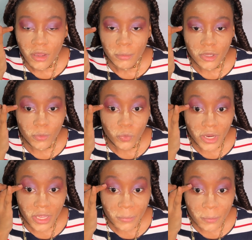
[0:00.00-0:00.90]
Okay, where
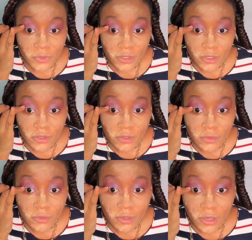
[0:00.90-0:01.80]
am I putting this
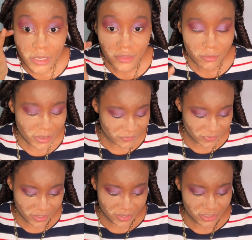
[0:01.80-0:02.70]
glue? I think my
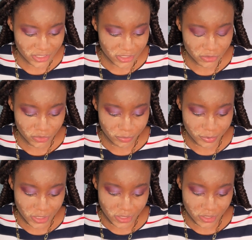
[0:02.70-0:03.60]
finger is just too
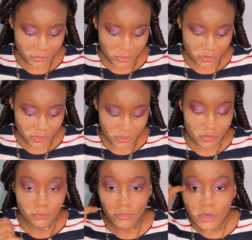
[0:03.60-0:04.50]
big. Let me use the
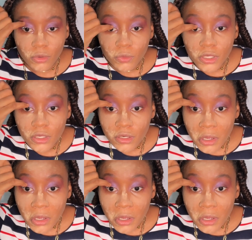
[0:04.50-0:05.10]
small one.